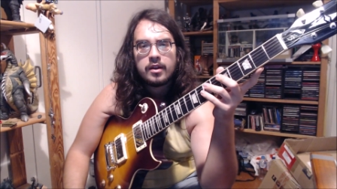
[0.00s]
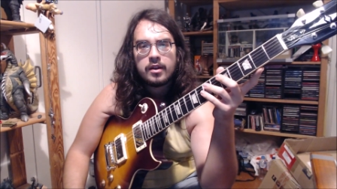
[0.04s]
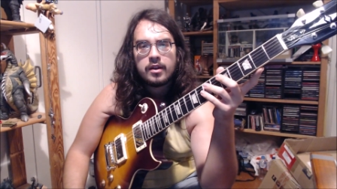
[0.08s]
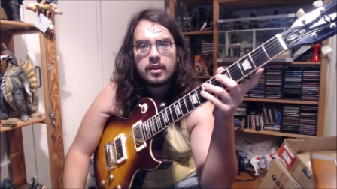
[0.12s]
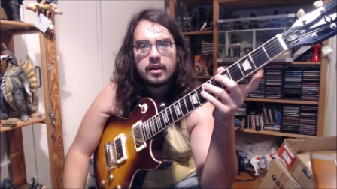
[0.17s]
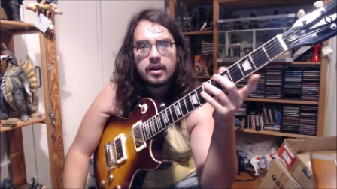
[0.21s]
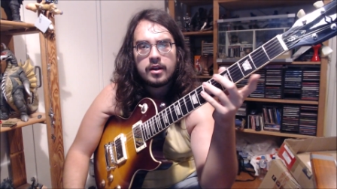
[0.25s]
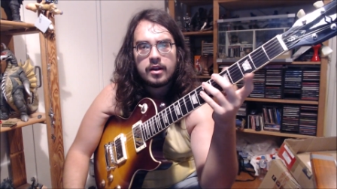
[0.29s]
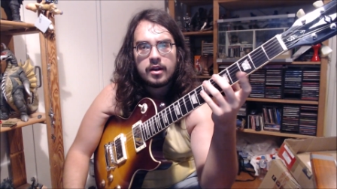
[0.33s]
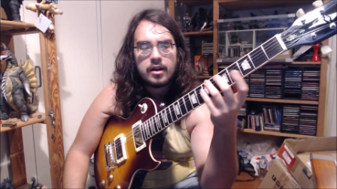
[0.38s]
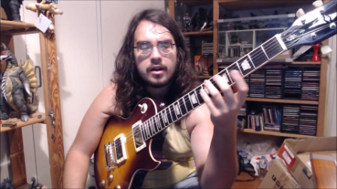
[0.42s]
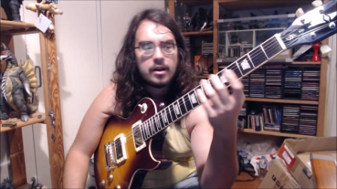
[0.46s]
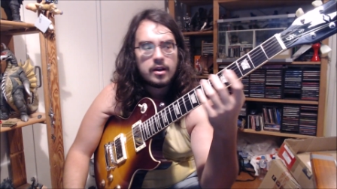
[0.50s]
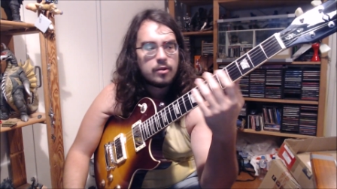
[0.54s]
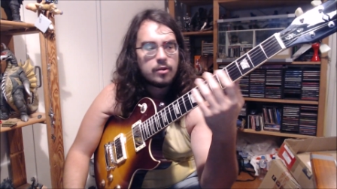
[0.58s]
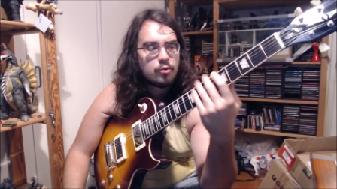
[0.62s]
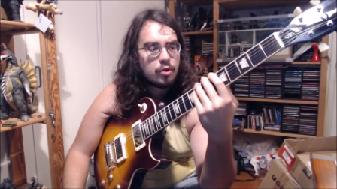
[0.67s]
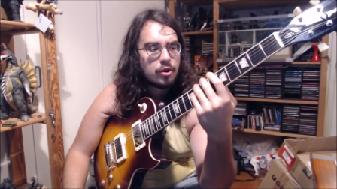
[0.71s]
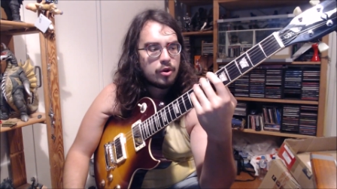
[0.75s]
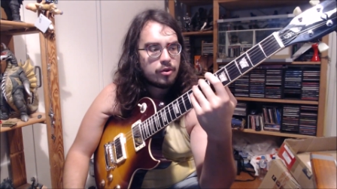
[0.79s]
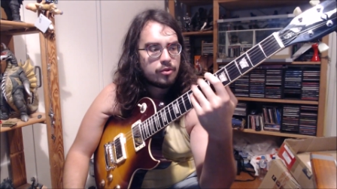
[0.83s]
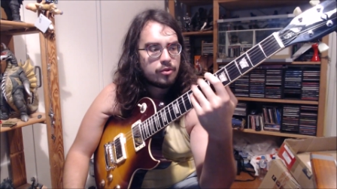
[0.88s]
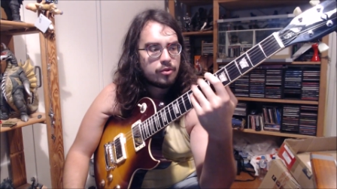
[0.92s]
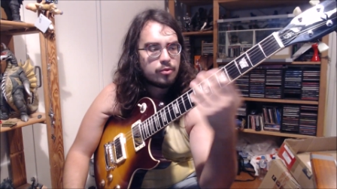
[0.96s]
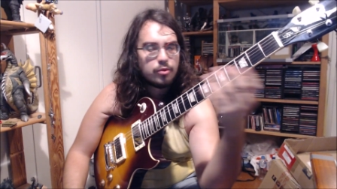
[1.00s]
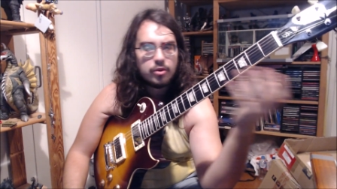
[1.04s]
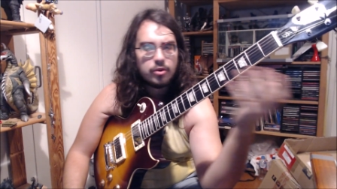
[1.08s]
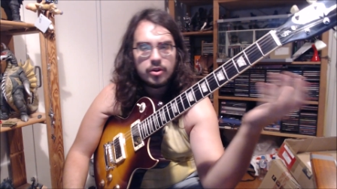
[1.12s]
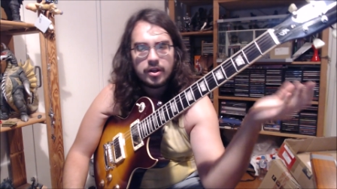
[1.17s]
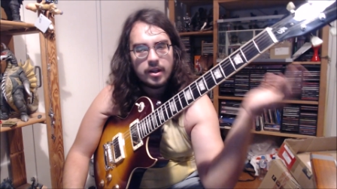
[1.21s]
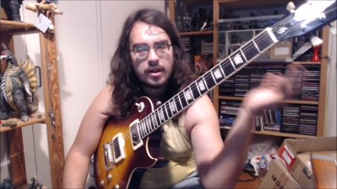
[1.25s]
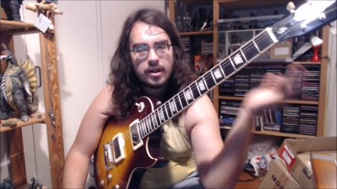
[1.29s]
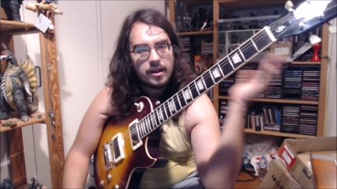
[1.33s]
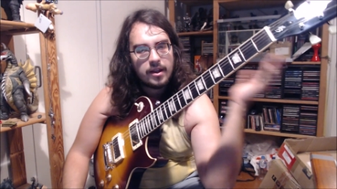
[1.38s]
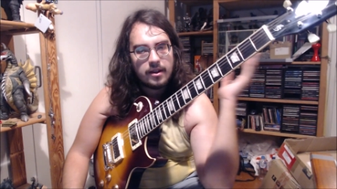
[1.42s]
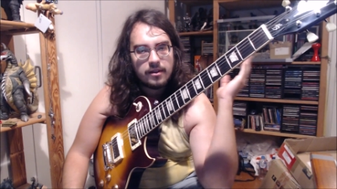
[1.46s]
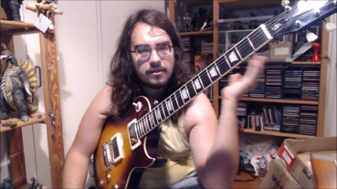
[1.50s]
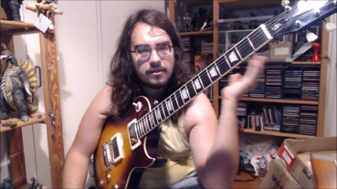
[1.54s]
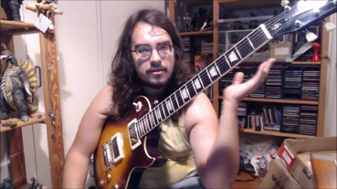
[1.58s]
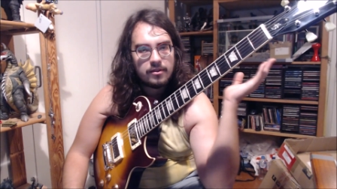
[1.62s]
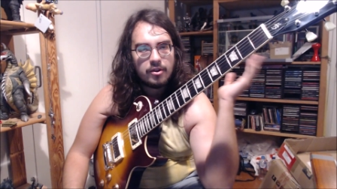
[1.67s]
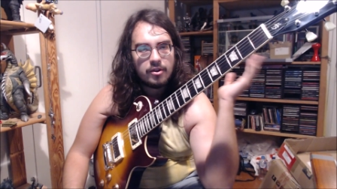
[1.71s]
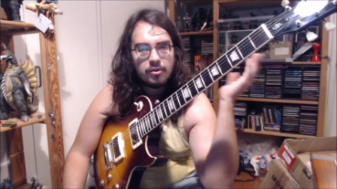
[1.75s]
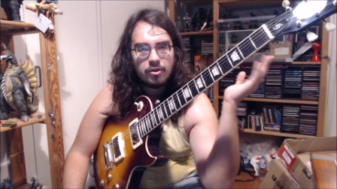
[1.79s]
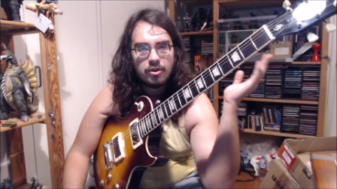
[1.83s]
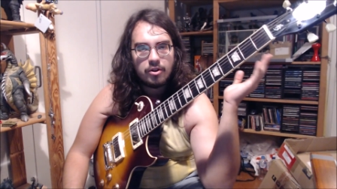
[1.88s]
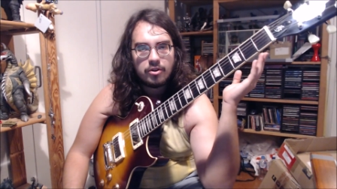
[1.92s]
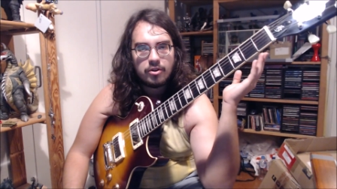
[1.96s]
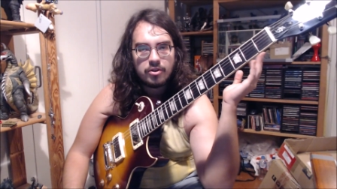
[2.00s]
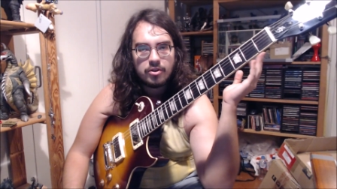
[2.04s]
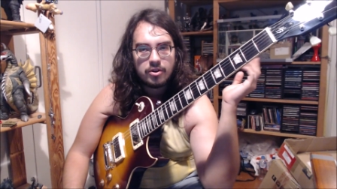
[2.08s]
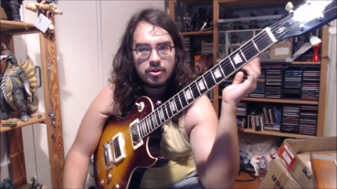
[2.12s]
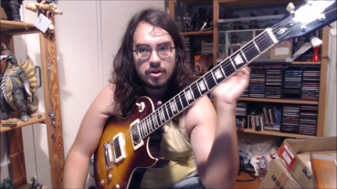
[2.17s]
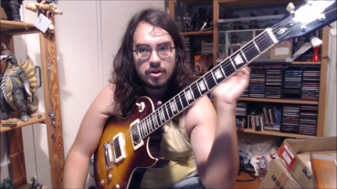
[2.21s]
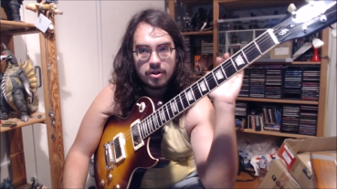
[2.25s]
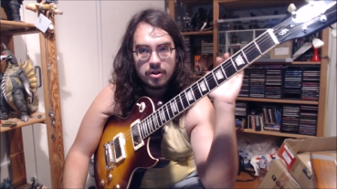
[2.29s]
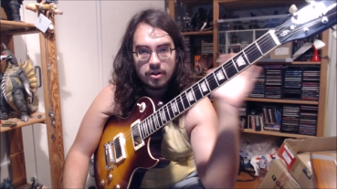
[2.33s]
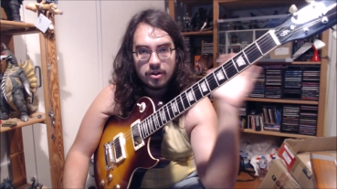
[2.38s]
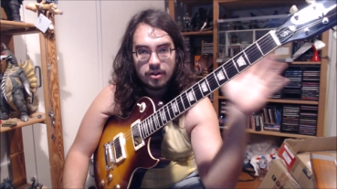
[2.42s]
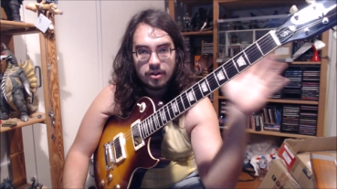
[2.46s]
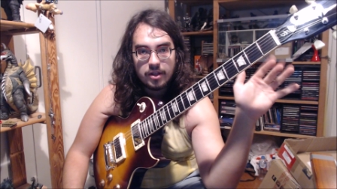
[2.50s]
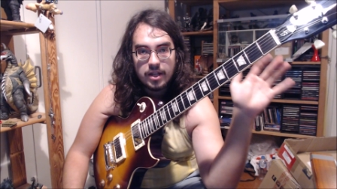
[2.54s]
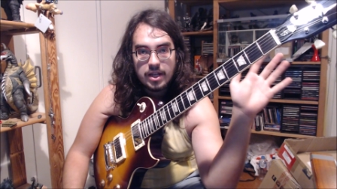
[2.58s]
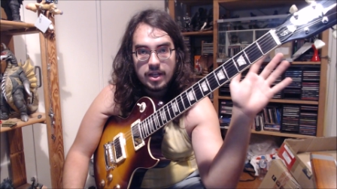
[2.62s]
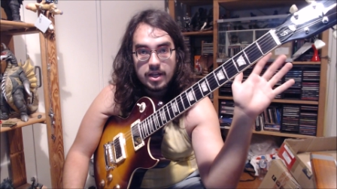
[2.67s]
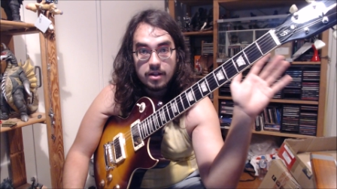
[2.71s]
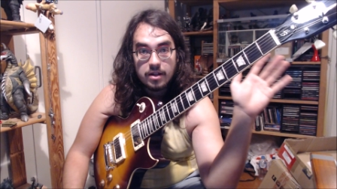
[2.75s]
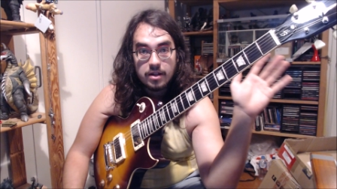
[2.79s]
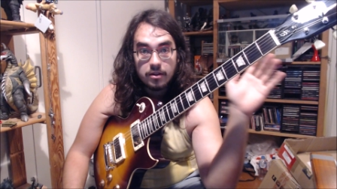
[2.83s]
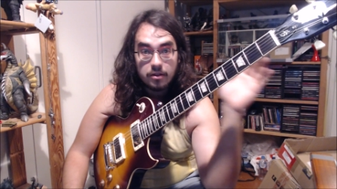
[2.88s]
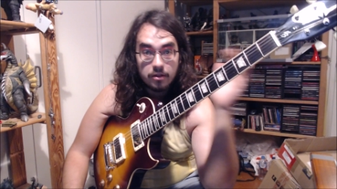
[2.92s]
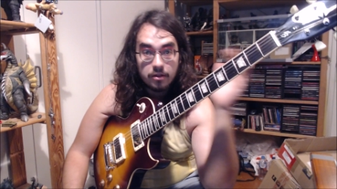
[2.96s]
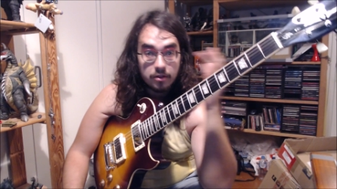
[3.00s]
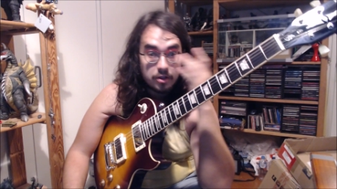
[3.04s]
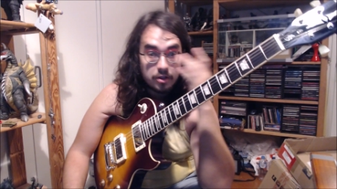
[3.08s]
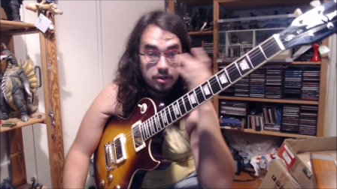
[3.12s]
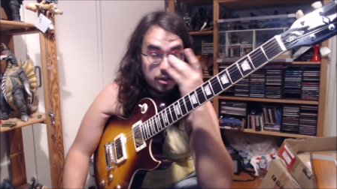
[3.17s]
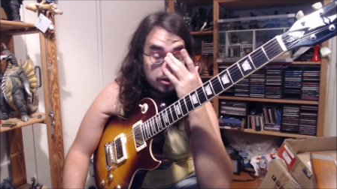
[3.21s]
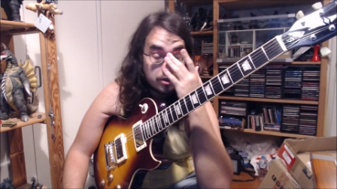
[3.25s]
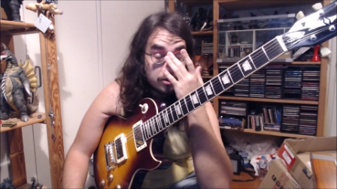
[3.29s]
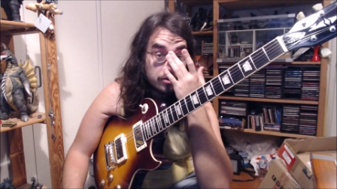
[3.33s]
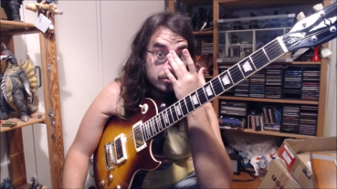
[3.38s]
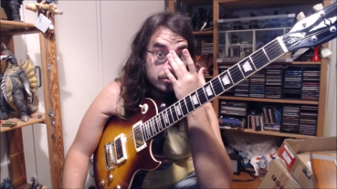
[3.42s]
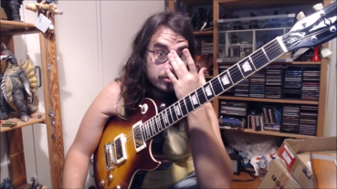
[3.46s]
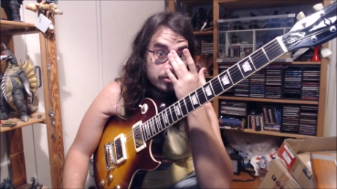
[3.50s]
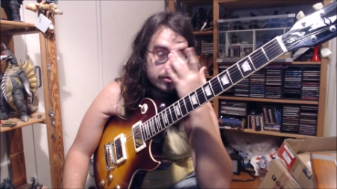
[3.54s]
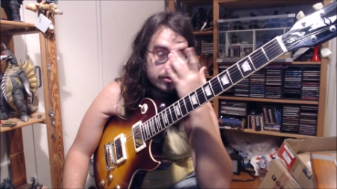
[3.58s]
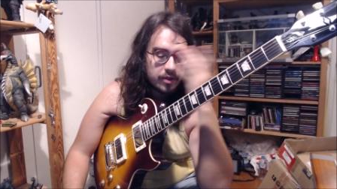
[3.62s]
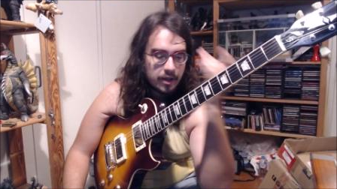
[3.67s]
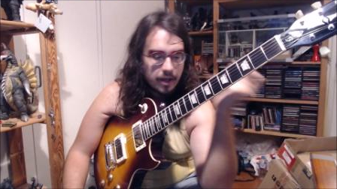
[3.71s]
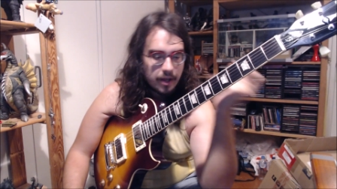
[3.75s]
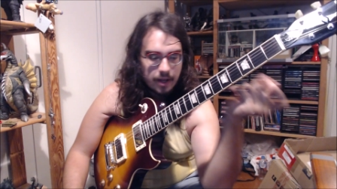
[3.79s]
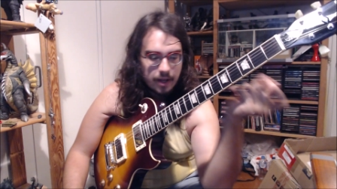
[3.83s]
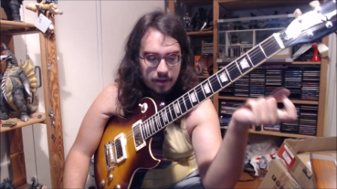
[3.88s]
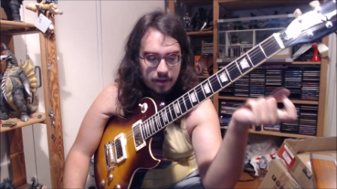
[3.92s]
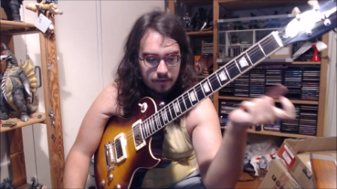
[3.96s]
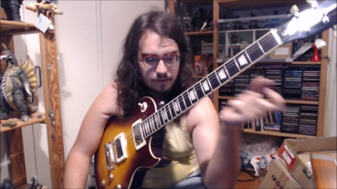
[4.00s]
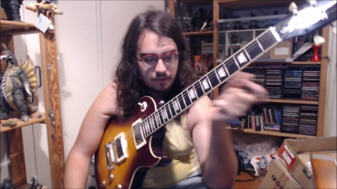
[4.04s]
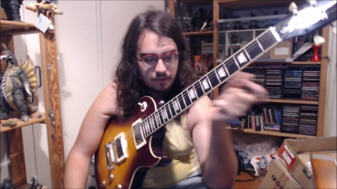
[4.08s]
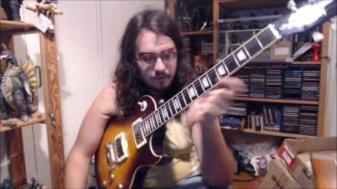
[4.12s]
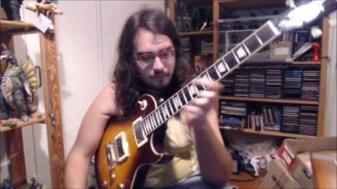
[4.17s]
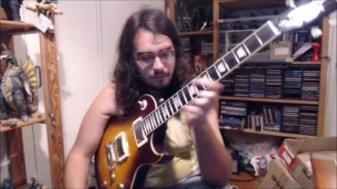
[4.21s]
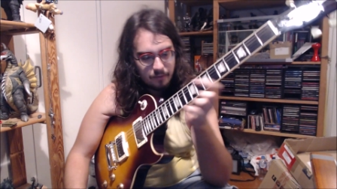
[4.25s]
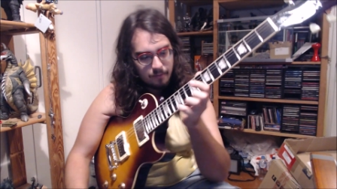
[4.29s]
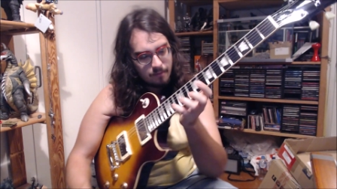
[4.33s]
rosewood is no longer legal to use, I guess.